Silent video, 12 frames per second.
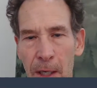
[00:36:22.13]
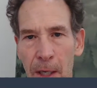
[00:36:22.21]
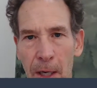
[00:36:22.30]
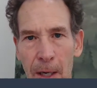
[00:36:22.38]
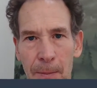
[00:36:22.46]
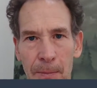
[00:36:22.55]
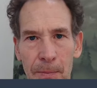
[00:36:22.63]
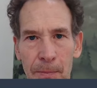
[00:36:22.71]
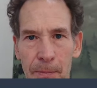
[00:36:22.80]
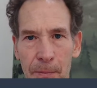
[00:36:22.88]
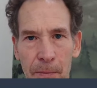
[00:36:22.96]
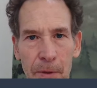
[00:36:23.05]

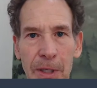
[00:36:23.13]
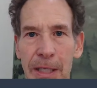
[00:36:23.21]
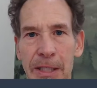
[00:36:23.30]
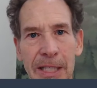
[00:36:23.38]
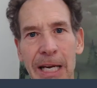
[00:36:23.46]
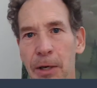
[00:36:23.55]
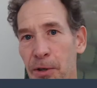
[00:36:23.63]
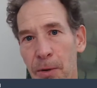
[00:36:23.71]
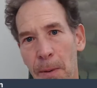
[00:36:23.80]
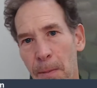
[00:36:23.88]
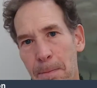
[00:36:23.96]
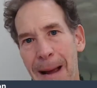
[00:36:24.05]
you need to take your
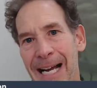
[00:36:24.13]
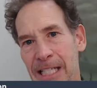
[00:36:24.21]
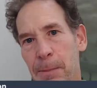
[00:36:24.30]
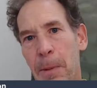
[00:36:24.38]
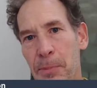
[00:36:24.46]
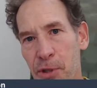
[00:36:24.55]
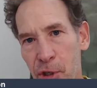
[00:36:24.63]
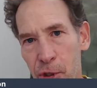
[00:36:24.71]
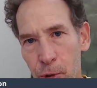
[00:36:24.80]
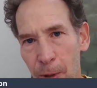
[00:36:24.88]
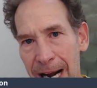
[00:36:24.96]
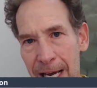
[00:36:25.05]
maximum
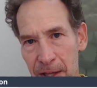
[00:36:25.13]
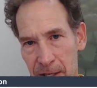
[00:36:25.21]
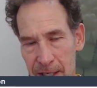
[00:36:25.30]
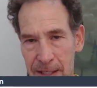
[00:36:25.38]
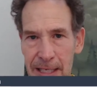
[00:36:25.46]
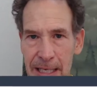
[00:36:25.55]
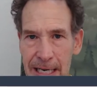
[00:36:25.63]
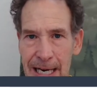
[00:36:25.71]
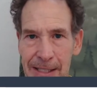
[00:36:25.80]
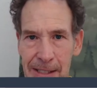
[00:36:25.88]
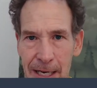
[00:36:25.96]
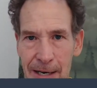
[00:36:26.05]
strength to the
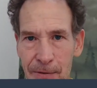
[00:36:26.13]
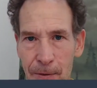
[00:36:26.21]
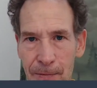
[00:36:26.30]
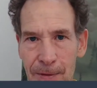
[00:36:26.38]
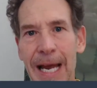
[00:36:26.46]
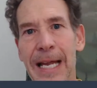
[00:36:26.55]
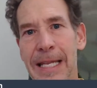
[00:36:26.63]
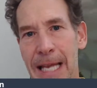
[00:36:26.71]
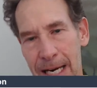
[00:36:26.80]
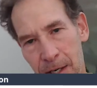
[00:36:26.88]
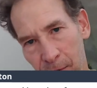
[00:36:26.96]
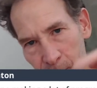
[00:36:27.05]
next level and
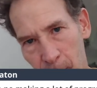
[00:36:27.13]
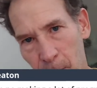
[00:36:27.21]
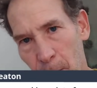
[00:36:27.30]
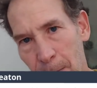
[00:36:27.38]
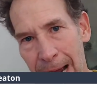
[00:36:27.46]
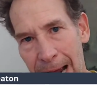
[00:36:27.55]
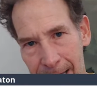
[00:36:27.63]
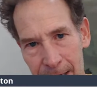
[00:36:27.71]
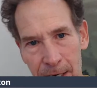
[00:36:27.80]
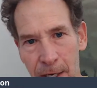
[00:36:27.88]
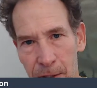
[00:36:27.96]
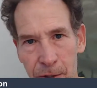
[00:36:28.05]
then circle back
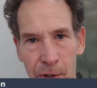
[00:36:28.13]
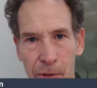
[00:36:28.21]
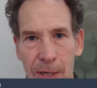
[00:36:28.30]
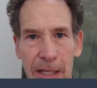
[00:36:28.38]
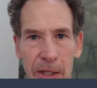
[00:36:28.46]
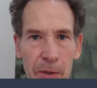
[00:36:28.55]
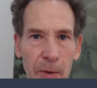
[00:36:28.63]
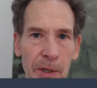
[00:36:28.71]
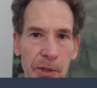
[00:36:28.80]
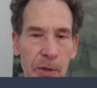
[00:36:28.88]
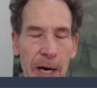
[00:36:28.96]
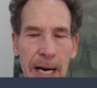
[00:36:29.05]
to strength
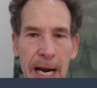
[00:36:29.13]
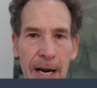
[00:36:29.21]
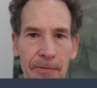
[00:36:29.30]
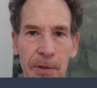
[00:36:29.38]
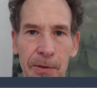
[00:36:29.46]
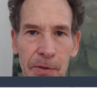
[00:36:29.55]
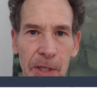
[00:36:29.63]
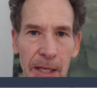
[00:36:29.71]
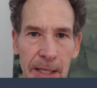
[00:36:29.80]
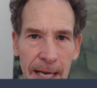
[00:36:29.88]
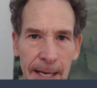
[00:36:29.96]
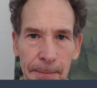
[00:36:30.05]
endurance training after you've done
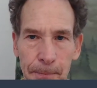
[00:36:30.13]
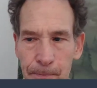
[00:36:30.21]
that.